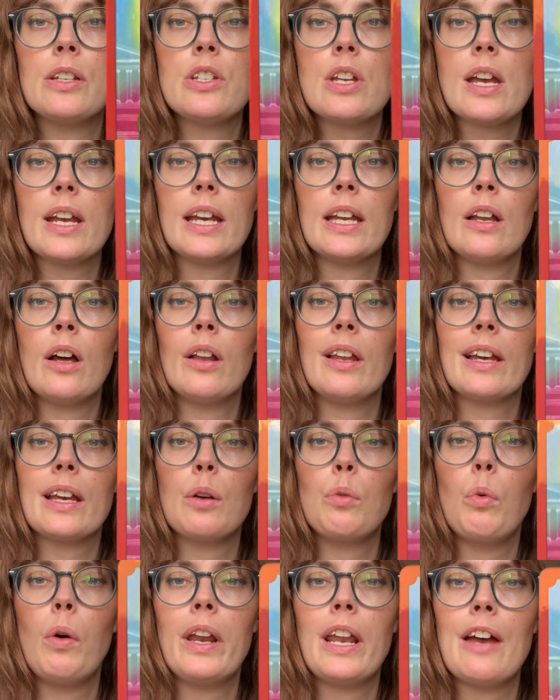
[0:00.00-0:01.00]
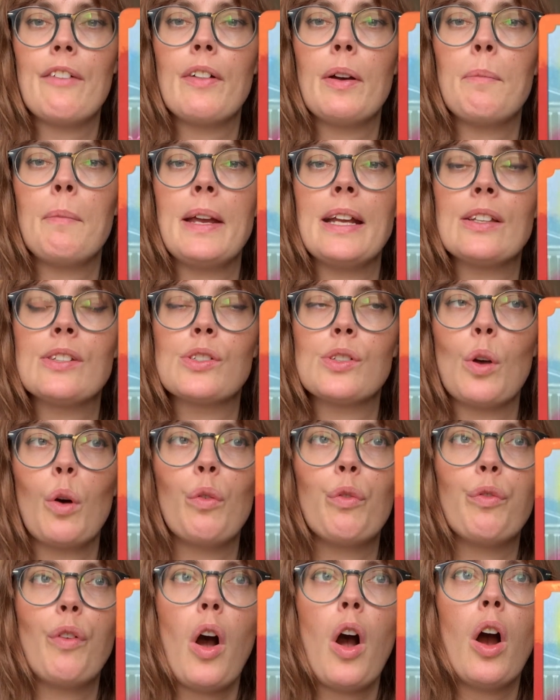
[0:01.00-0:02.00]
checking out like, what have I made so
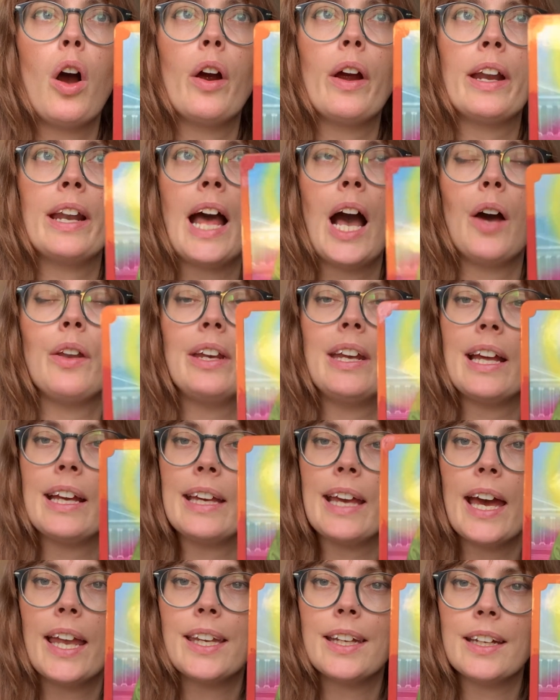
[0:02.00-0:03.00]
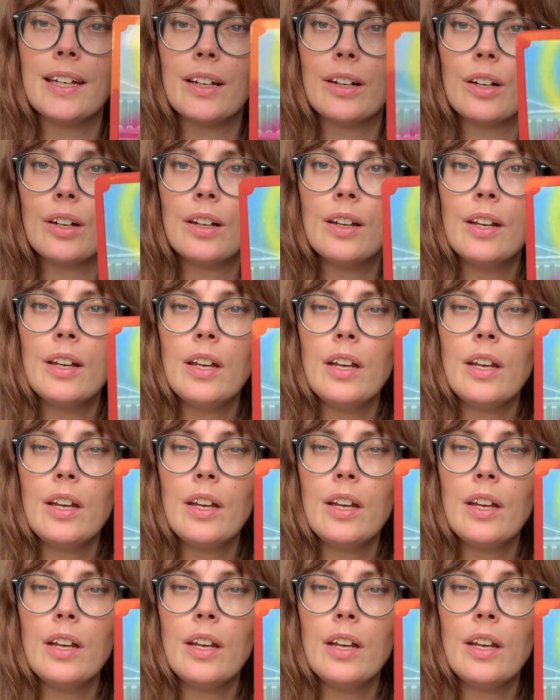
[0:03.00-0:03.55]
far and how did I get here?